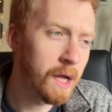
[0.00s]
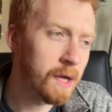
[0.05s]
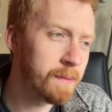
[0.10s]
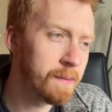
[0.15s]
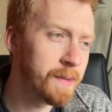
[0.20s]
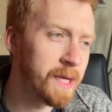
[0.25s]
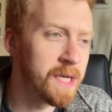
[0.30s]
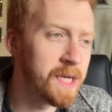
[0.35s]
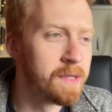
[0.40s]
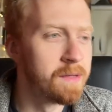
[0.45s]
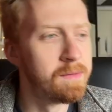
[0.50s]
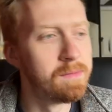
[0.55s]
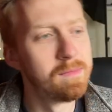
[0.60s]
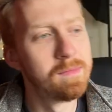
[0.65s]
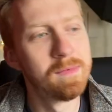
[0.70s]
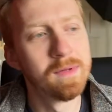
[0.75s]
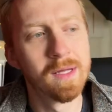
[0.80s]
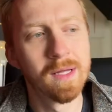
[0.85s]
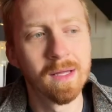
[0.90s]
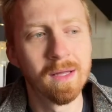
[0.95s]
I mean,
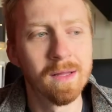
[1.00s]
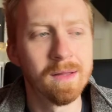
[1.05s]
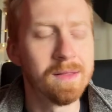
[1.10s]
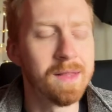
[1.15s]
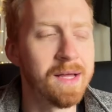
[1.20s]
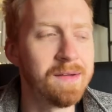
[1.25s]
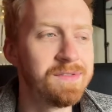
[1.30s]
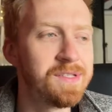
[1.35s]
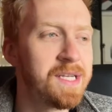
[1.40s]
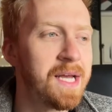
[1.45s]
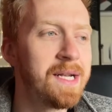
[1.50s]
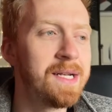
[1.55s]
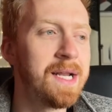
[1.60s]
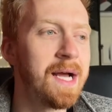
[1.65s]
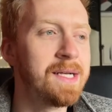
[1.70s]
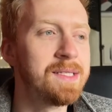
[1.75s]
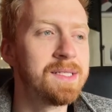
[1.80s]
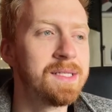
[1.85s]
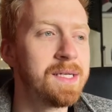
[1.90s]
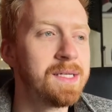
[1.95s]
they've said
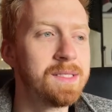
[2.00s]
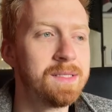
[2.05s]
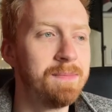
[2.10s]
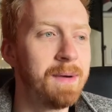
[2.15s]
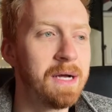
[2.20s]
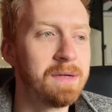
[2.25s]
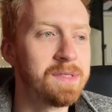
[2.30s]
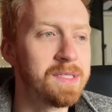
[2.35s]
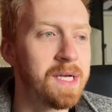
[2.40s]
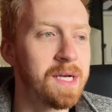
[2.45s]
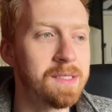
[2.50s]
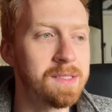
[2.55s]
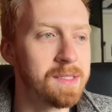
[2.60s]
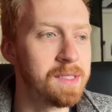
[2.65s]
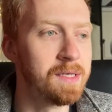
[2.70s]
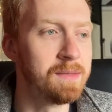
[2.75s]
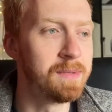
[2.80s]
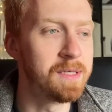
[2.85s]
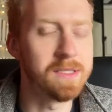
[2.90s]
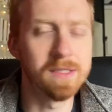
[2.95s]
nice things about
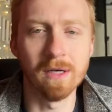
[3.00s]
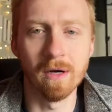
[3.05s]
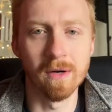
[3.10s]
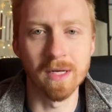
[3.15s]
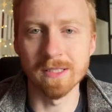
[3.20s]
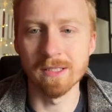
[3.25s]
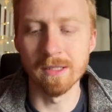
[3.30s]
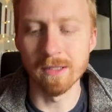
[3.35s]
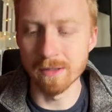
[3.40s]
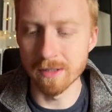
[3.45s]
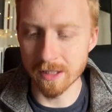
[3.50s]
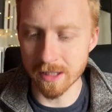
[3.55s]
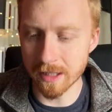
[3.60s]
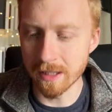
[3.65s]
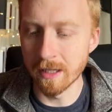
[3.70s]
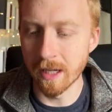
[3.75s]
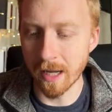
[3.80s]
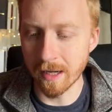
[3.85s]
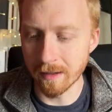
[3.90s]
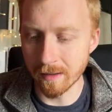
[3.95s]
Tesla, but so has
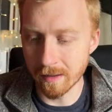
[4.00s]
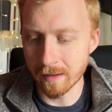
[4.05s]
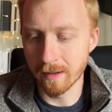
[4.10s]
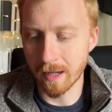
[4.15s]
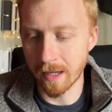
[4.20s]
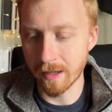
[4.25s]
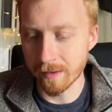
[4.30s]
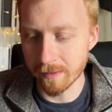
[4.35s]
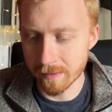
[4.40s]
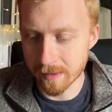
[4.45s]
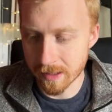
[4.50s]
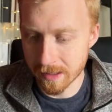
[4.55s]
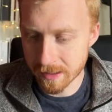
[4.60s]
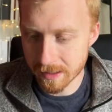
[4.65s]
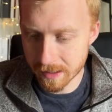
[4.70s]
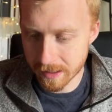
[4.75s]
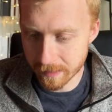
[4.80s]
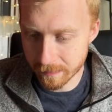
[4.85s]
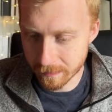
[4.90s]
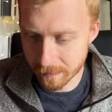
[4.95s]
Lucid. I don't really
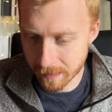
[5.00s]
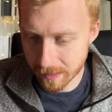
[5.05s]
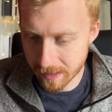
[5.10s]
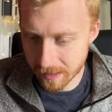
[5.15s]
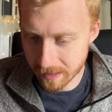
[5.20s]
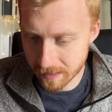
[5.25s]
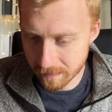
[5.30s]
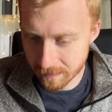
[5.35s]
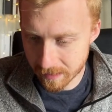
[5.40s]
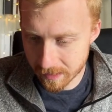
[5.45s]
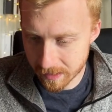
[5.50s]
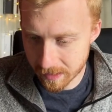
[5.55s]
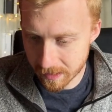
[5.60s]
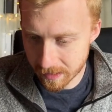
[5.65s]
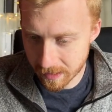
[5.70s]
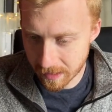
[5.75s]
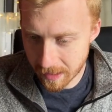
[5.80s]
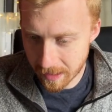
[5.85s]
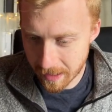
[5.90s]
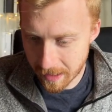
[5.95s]
see what the difference is.
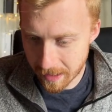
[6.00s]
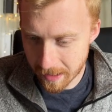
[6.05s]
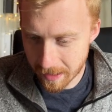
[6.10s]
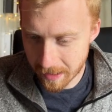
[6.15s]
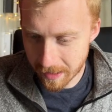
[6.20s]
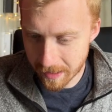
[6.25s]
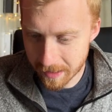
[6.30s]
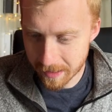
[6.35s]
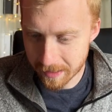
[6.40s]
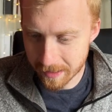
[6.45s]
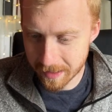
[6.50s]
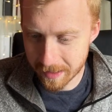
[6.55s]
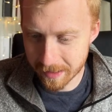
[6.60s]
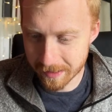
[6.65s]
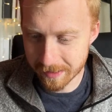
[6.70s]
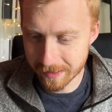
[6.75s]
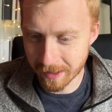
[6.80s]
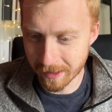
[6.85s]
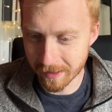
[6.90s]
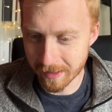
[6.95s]
The
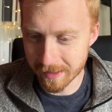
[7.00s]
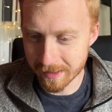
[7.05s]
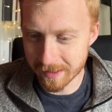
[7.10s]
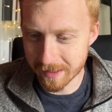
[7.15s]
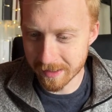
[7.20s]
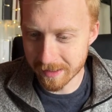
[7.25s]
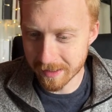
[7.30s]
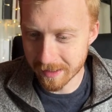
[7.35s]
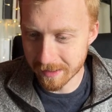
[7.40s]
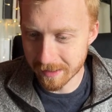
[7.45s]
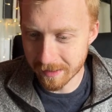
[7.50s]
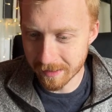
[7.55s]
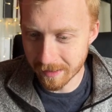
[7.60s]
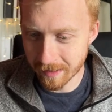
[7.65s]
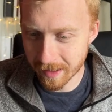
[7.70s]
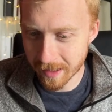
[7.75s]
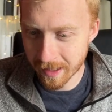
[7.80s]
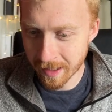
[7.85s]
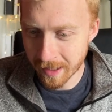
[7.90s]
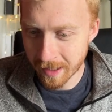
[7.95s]
Endurance is
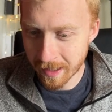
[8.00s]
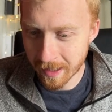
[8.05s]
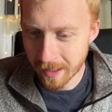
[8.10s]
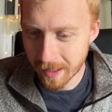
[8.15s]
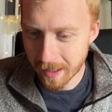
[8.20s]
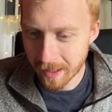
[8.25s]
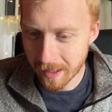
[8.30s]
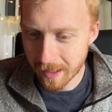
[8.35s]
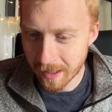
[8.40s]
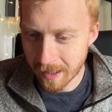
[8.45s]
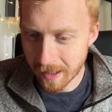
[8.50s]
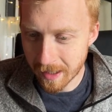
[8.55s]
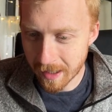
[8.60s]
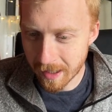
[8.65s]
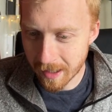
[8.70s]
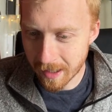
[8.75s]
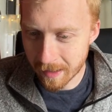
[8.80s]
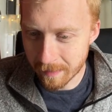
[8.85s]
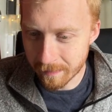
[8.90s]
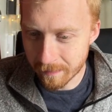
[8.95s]
enduring.
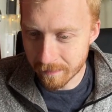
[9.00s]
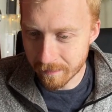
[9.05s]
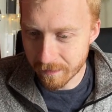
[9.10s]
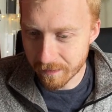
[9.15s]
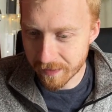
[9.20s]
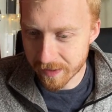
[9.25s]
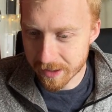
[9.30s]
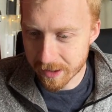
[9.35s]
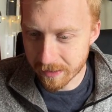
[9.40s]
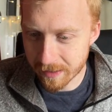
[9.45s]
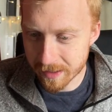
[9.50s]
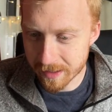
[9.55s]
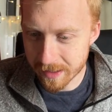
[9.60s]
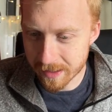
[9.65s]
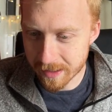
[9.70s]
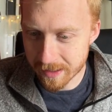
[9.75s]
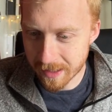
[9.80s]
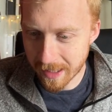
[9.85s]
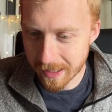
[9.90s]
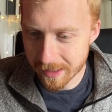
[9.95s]
Fisker is a
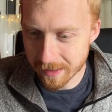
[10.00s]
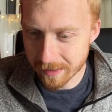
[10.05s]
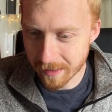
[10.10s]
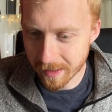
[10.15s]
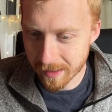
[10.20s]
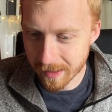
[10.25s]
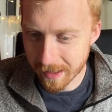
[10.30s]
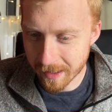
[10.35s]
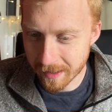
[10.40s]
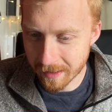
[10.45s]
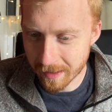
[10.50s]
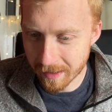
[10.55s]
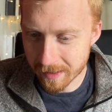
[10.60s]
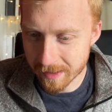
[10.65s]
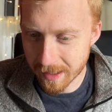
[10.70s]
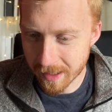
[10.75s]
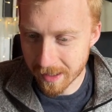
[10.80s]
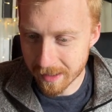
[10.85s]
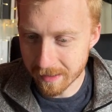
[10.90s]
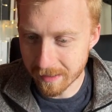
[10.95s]
disaster, ugly cars,
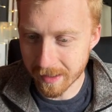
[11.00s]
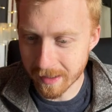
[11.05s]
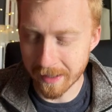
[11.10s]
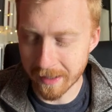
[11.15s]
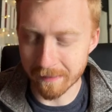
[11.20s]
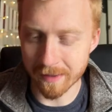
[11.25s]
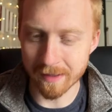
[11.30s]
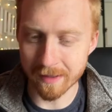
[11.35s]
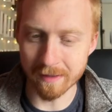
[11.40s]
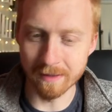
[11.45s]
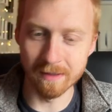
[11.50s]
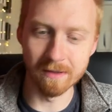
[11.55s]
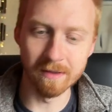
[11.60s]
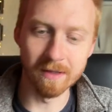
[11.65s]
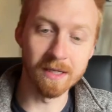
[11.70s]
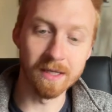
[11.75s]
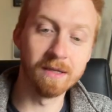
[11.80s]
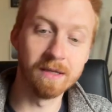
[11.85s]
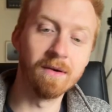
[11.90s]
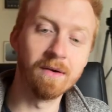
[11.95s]
and I don't get what they're
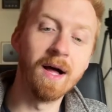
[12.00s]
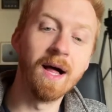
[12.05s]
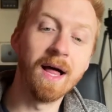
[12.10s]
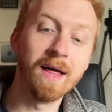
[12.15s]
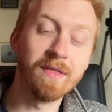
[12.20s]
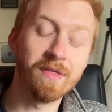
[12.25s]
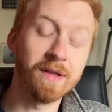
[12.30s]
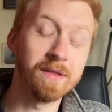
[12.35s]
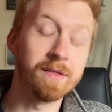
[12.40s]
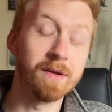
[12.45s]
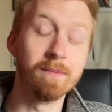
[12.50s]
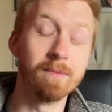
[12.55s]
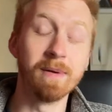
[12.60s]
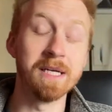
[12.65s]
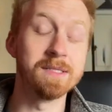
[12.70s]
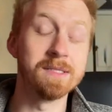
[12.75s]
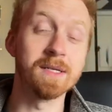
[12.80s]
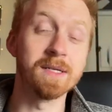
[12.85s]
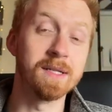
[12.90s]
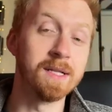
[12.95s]
doing. Well, I think they're
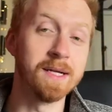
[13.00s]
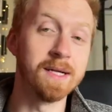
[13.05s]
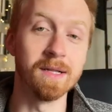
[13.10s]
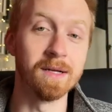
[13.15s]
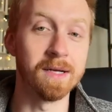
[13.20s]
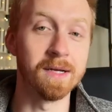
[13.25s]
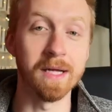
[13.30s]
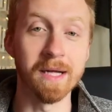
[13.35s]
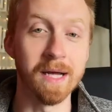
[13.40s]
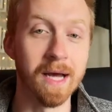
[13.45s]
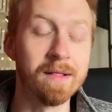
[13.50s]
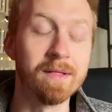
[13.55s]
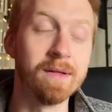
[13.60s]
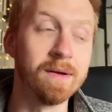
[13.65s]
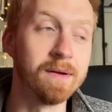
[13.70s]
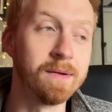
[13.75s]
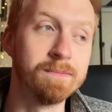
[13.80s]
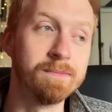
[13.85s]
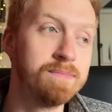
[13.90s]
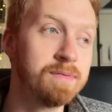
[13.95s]
basically looking at
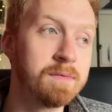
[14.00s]
the